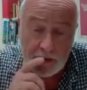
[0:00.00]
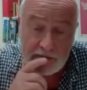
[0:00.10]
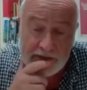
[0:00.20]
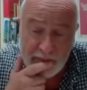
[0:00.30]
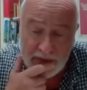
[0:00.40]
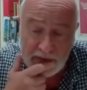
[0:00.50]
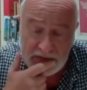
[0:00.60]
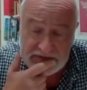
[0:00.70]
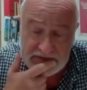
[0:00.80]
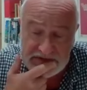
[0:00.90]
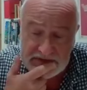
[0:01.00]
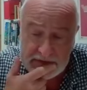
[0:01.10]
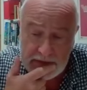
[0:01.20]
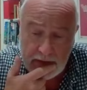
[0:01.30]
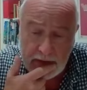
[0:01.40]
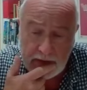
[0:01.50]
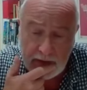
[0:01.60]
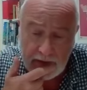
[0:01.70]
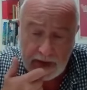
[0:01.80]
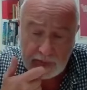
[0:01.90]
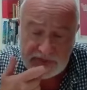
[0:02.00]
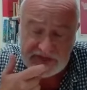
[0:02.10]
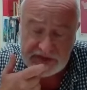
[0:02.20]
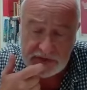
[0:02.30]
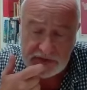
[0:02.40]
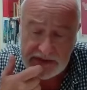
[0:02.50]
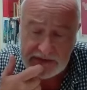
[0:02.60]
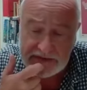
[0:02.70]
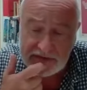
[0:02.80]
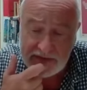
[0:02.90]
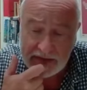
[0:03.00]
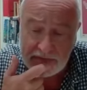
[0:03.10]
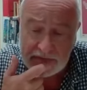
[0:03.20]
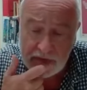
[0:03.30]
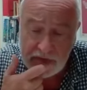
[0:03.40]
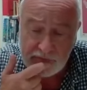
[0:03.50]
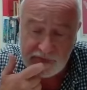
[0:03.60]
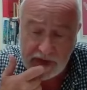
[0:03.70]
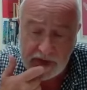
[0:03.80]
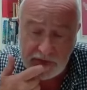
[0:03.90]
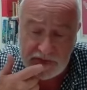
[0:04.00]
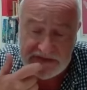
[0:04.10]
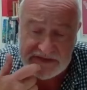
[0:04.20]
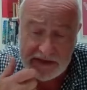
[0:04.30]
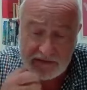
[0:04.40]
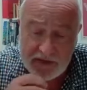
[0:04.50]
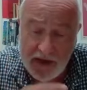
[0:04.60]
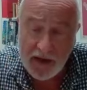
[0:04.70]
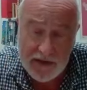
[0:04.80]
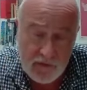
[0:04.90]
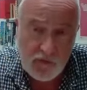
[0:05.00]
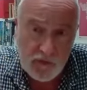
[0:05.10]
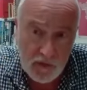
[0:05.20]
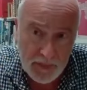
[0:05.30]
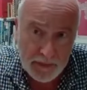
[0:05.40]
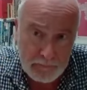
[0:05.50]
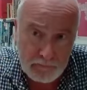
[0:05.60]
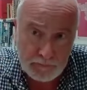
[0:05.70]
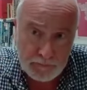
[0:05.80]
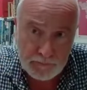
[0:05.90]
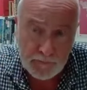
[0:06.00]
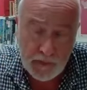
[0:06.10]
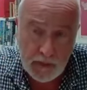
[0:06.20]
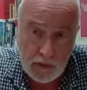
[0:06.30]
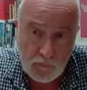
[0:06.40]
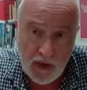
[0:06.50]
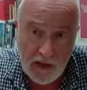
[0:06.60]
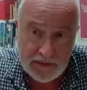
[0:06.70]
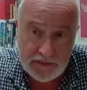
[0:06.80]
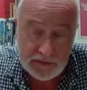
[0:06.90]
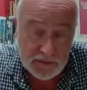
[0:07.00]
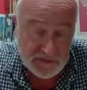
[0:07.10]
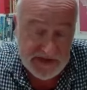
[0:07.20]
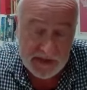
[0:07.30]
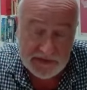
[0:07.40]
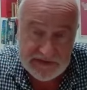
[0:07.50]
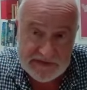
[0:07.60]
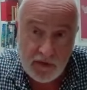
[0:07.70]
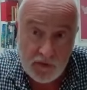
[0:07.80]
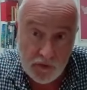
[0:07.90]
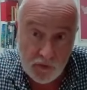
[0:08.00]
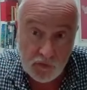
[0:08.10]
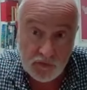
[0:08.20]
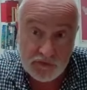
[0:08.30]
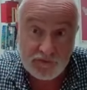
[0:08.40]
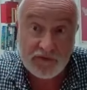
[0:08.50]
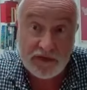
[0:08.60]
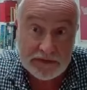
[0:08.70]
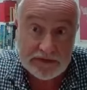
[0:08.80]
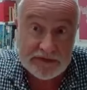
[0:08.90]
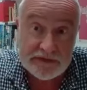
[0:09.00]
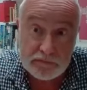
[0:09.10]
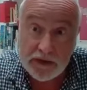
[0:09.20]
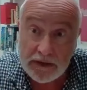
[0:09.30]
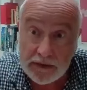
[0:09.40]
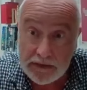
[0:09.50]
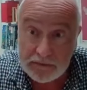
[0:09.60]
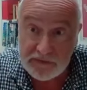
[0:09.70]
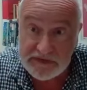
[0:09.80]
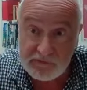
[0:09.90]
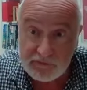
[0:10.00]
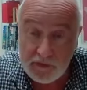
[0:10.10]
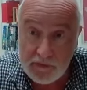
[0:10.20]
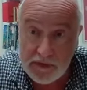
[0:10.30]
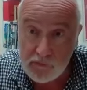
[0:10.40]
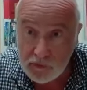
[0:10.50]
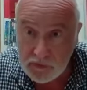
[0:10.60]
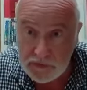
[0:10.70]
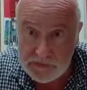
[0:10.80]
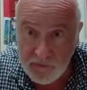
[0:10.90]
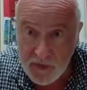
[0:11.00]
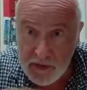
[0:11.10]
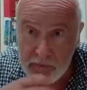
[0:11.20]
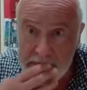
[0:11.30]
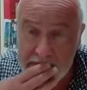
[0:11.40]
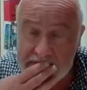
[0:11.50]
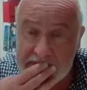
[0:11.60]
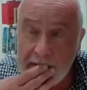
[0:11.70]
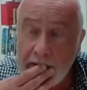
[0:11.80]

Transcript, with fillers: I think because I was intrigued to think that out of the countryside that I grew up in, where I, you know, as a kid stared out on the fields, really, it was a very rural environment.